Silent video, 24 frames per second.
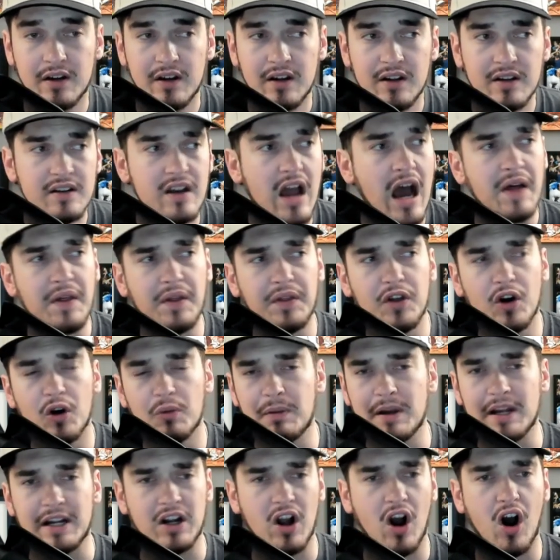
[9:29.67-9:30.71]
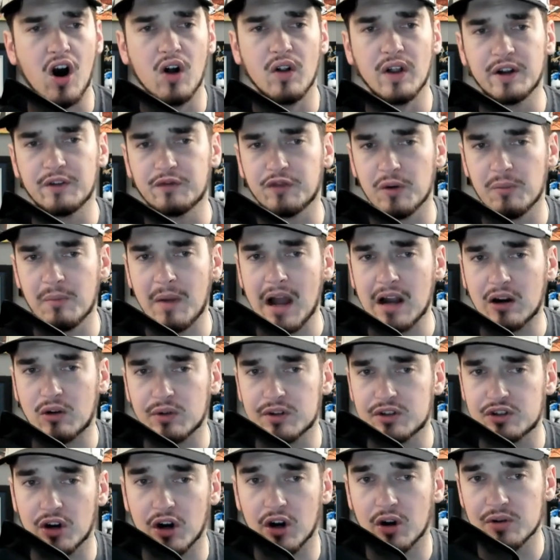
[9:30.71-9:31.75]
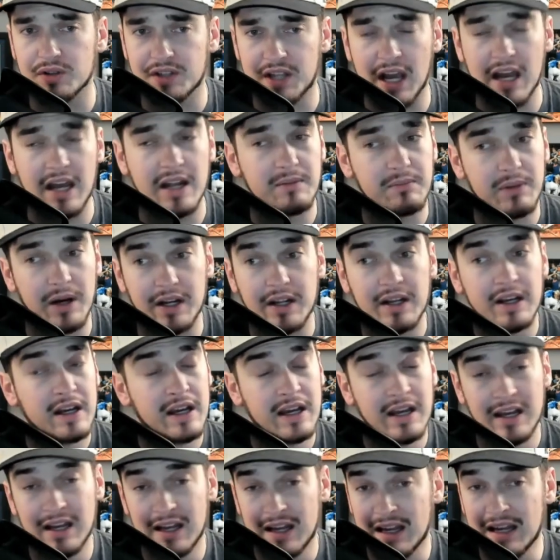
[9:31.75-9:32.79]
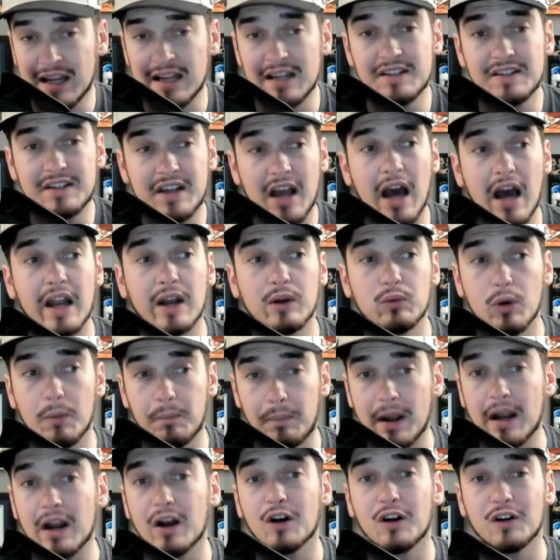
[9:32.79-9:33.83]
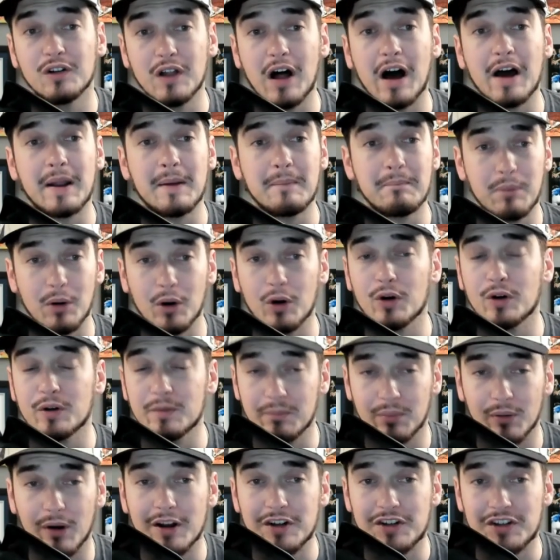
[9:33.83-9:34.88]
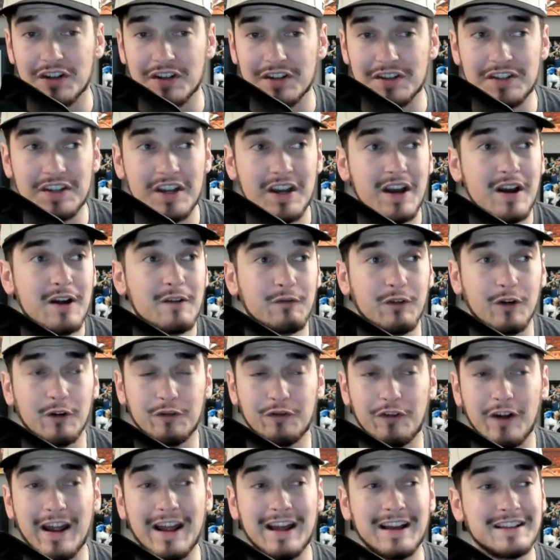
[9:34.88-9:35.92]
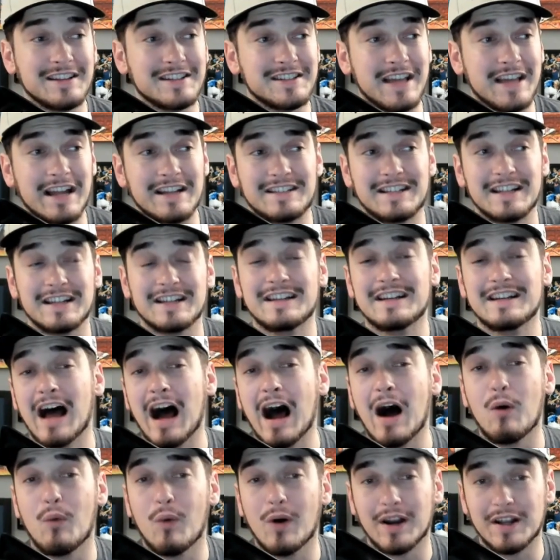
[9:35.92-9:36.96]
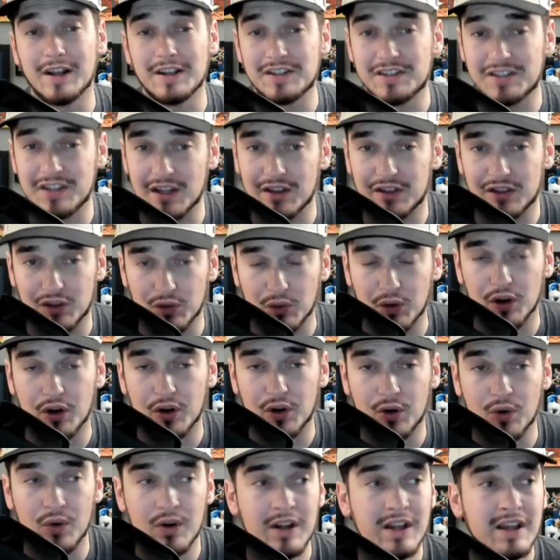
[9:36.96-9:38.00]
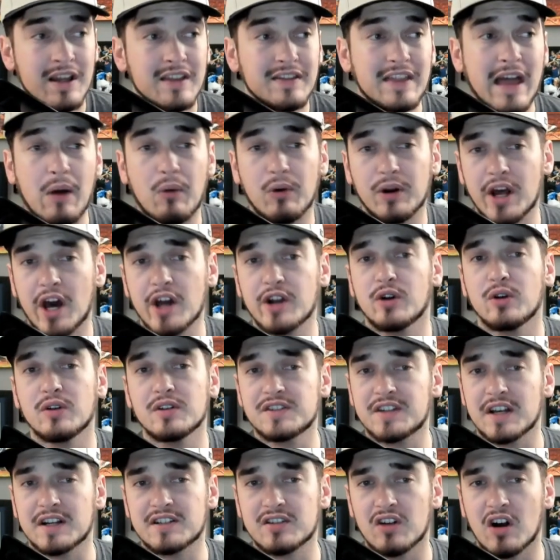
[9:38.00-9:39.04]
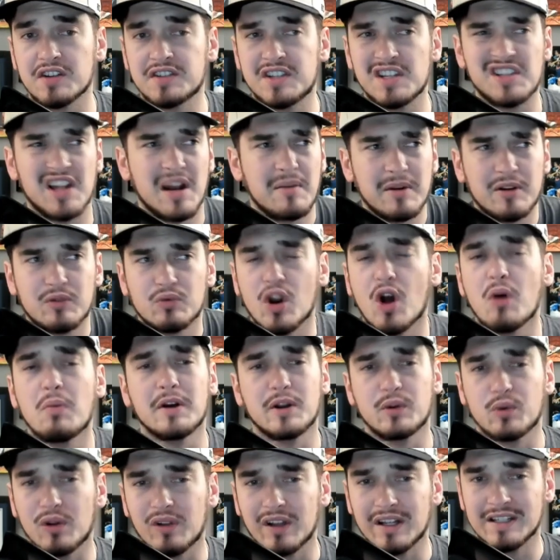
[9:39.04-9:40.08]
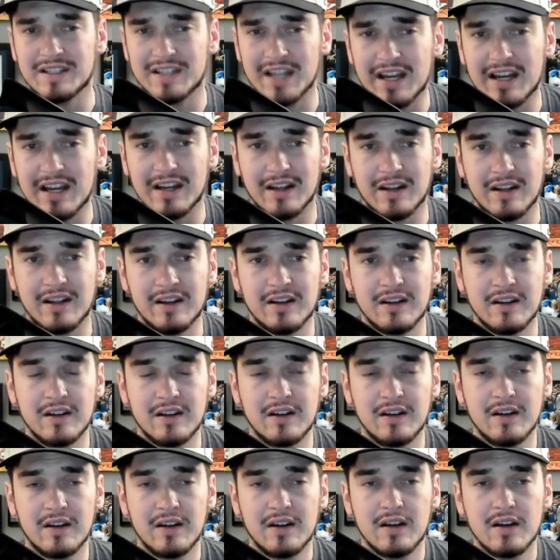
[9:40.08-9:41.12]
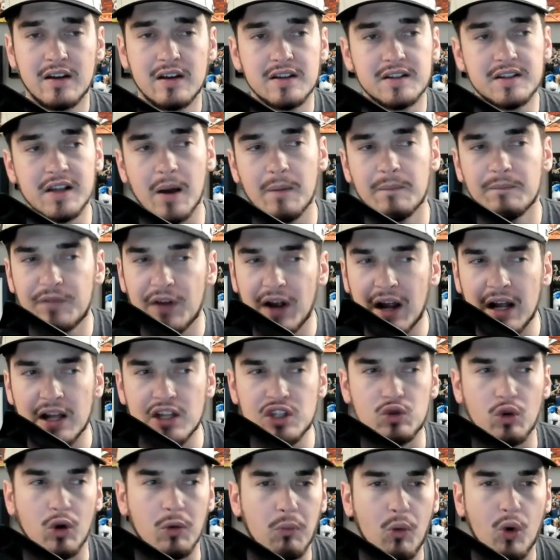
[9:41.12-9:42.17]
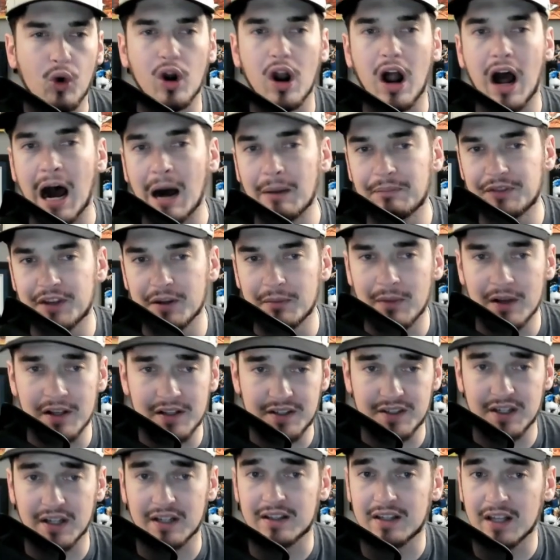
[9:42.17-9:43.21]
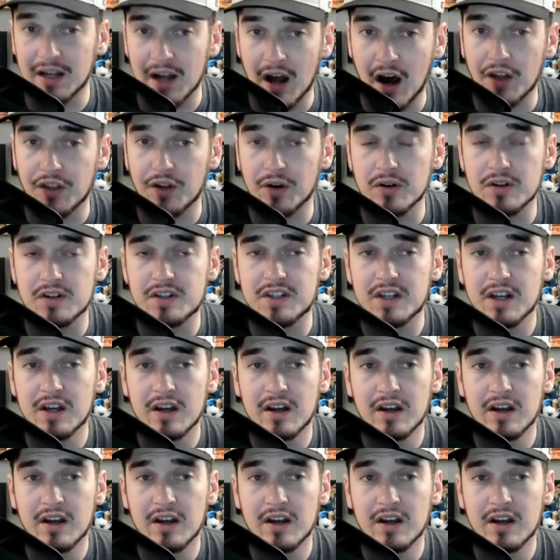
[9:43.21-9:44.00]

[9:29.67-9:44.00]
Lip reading: Not that they'll be calling for Matt Quatraro's head, but he's got to repair a lot of burned bridges for fans that did not want to sit through that 106 loss season. I mean, nobody really did. Some fans were more optimistic than others.